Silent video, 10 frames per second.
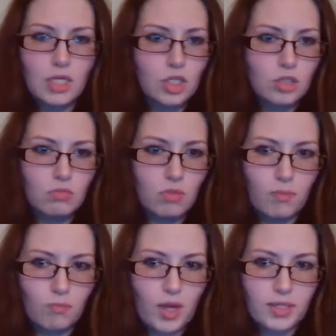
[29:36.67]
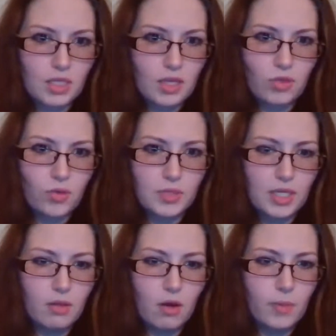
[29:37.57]
they just, what is it? They
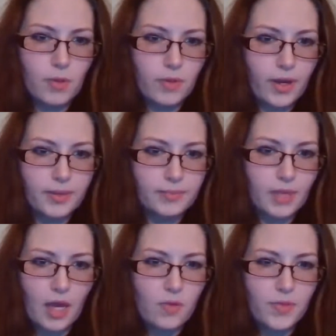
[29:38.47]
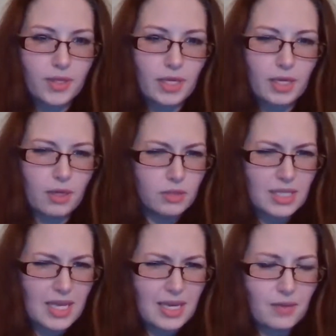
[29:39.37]
threw tea in the harbor, right? I don't think
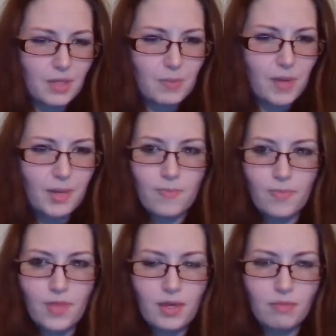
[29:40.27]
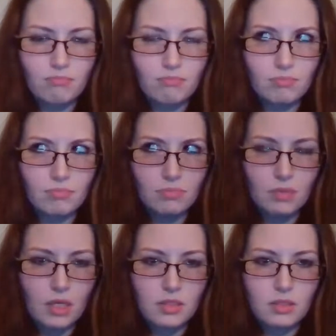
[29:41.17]
did they kill anybody then?
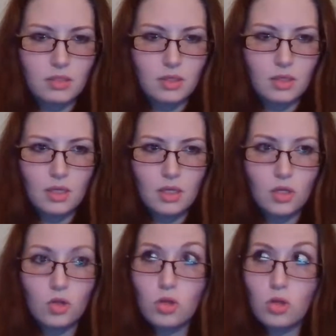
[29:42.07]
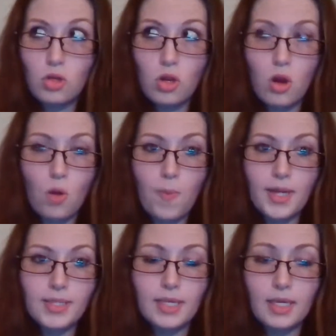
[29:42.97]
Because
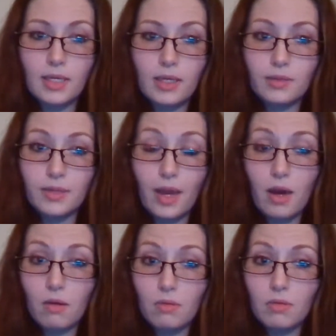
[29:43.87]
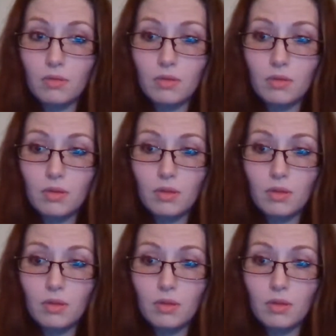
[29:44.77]
nobody's getting killed now.